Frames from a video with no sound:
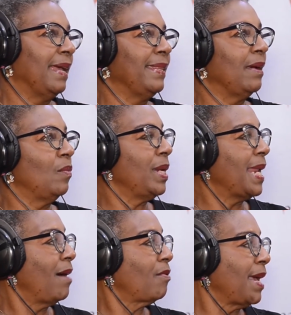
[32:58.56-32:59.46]
and then we
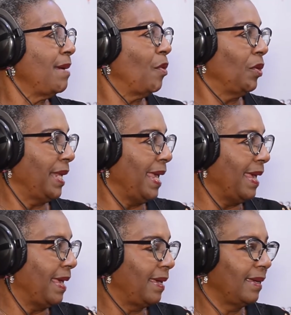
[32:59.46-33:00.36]
now came on
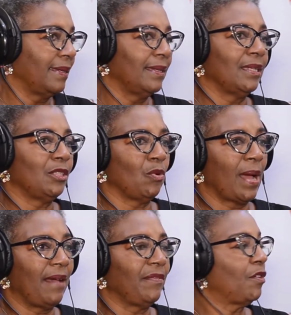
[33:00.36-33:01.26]
air to
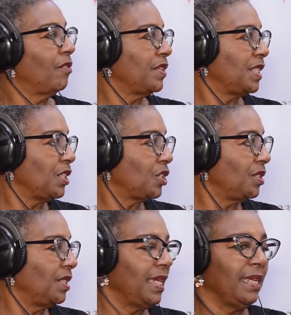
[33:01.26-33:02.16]
have a
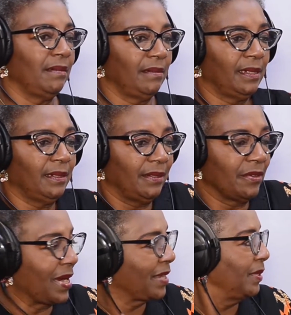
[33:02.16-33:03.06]
conversation in
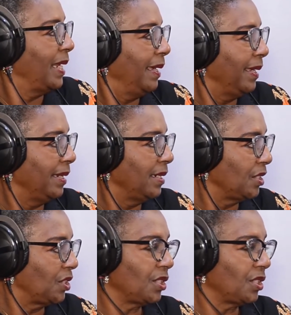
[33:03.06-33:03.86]
regular English,